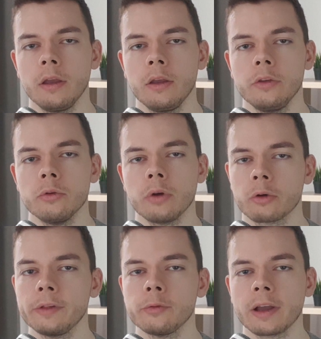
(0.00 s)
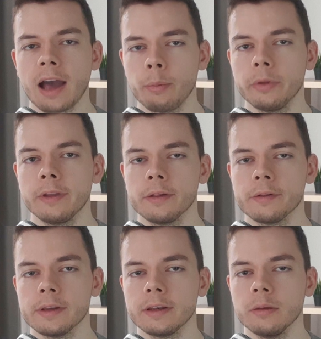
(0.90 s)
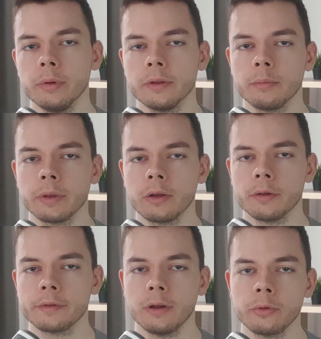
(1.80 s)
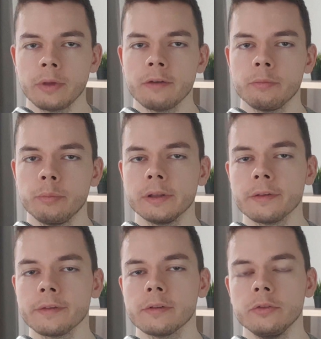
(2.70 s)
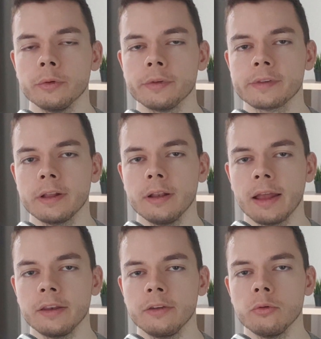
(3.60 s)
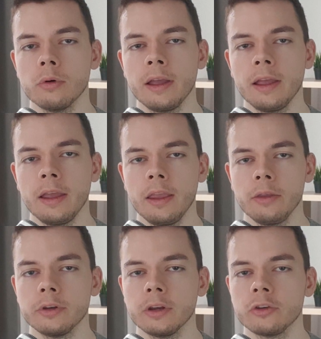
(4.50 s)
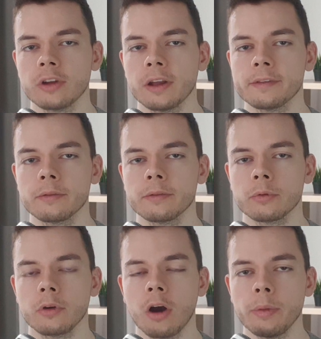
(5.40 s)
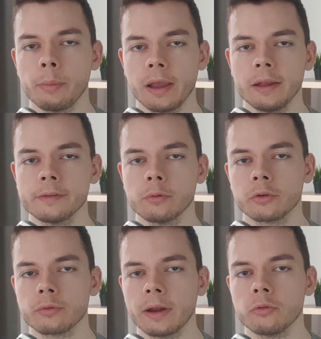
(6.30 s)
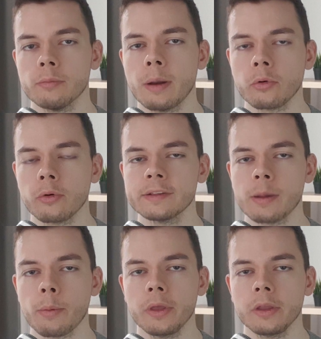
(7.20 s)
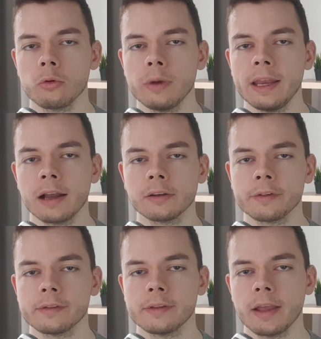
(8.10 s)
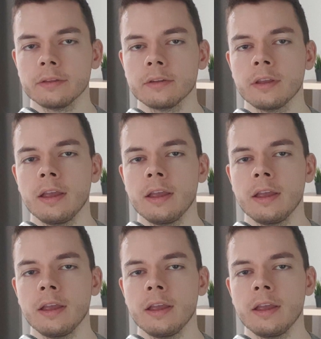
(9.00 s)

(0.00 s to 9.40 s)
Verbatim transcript: you increase your competence a little bit because now you have built this new skill and you uh, you didn't just copy paste or try to memorize something. You really understand